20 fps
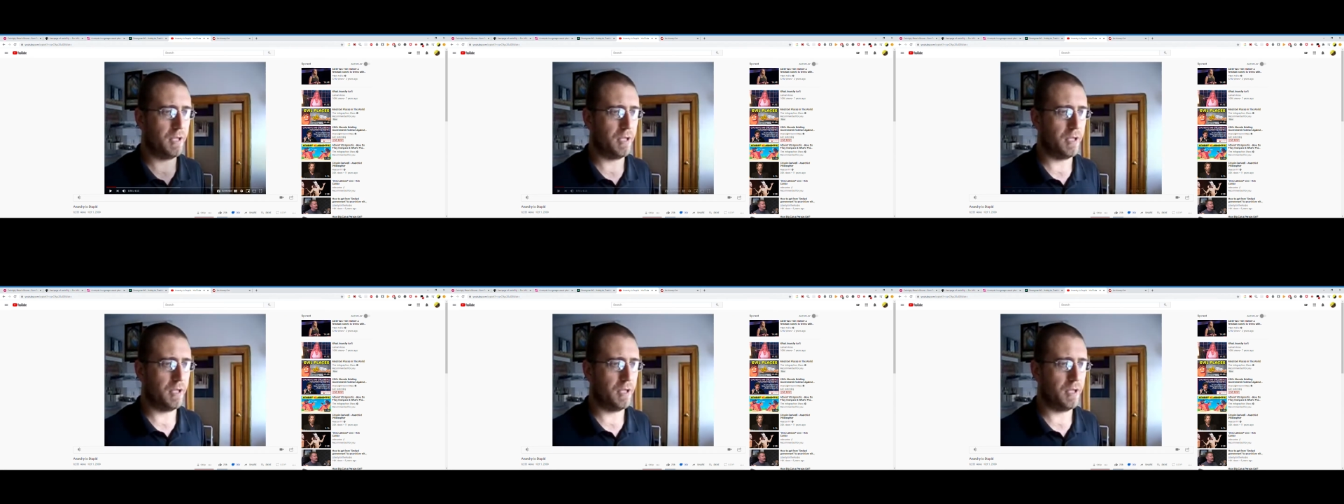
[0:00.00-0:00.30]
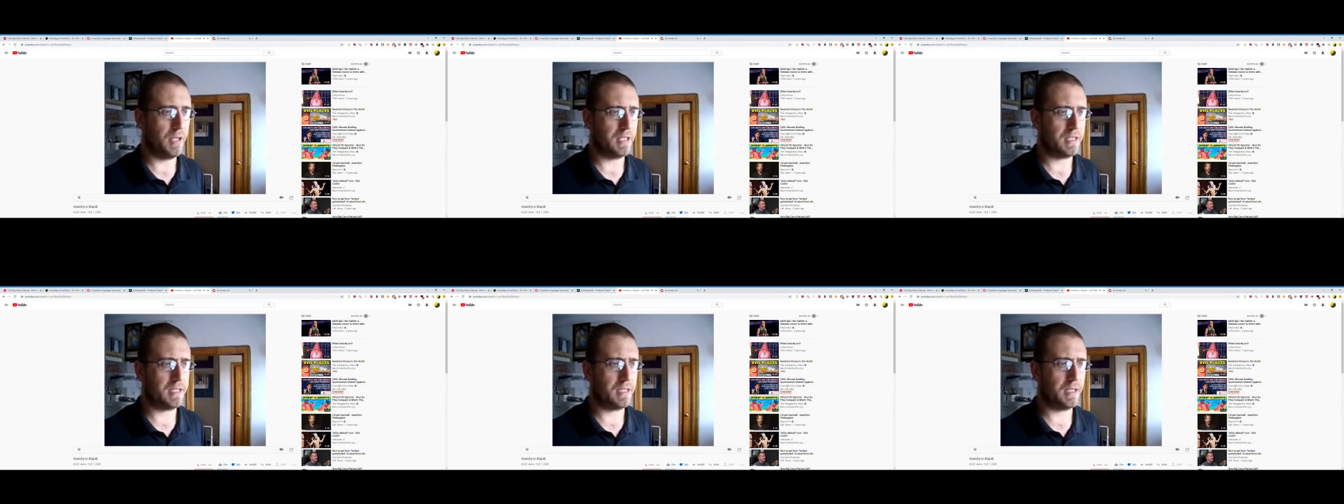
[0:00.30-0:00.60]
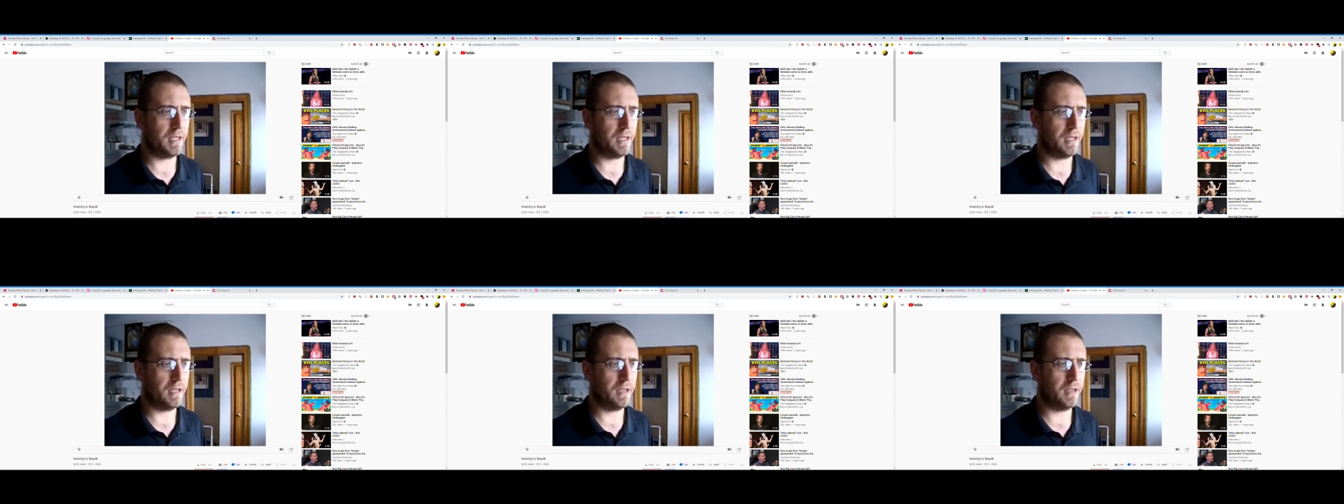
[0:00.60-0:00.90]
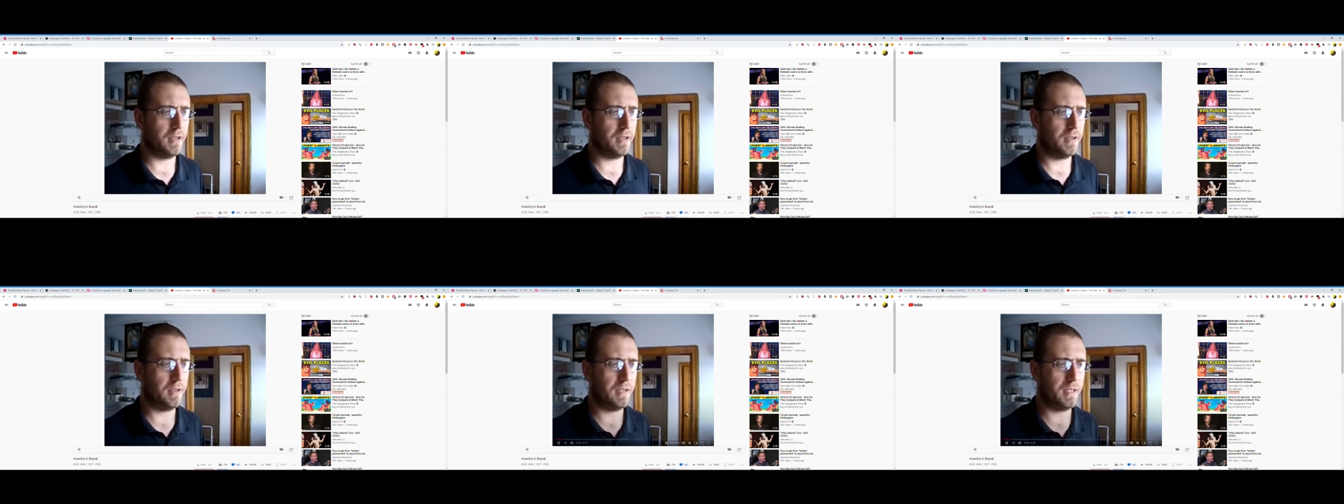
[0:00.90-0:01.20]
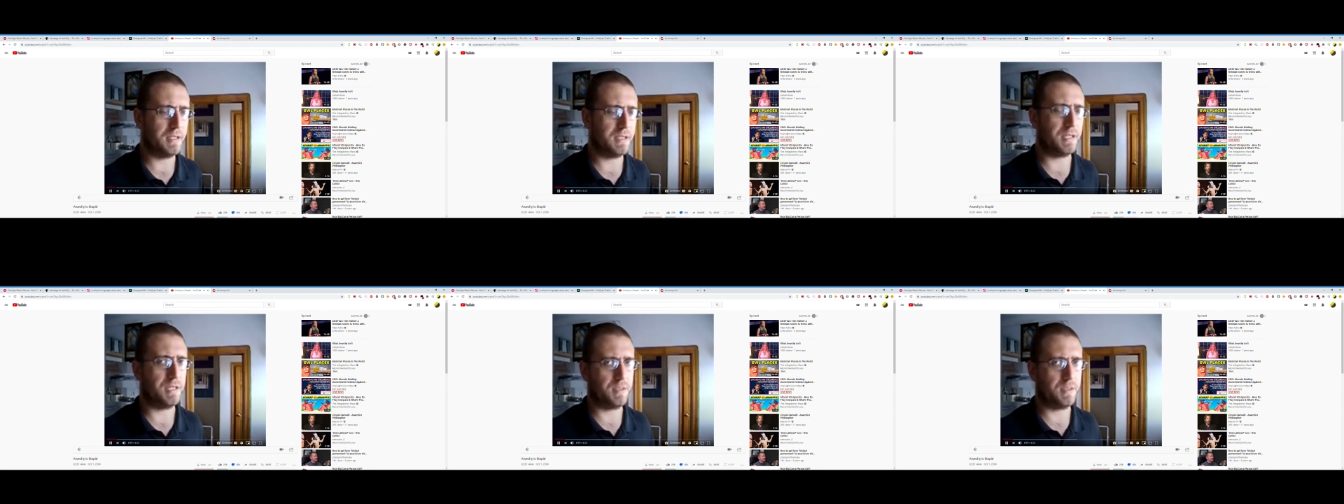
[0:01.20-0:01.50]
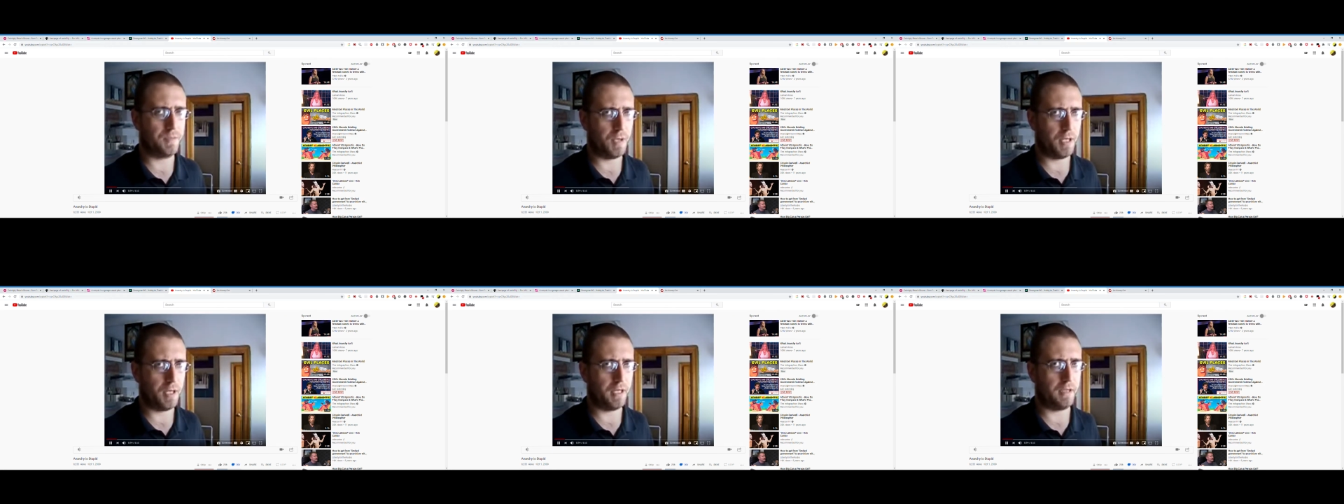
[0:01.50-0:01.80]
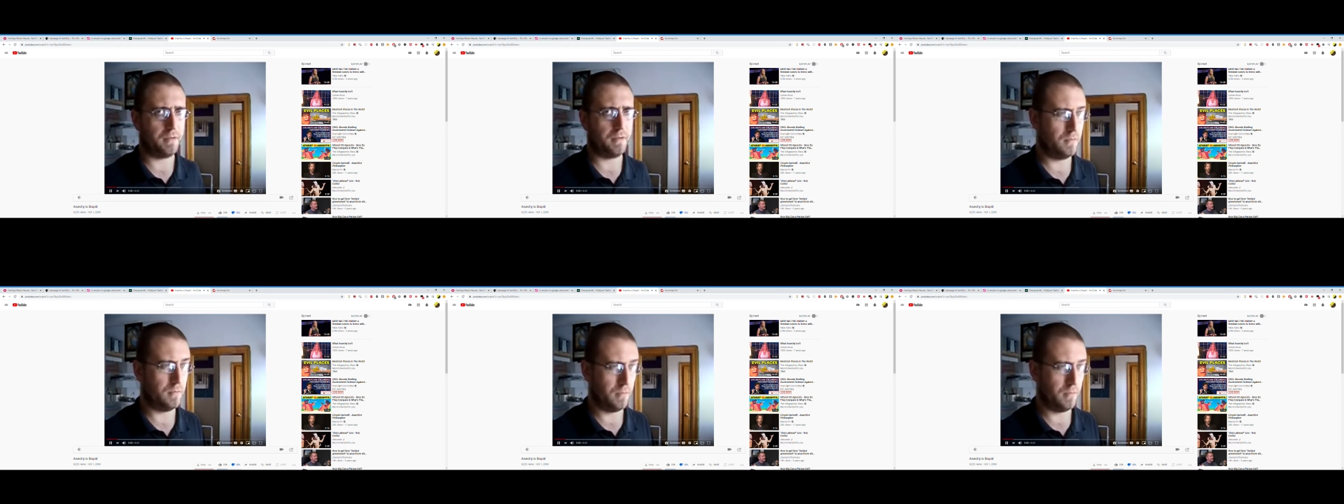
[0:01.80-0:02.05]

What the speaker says: But this is my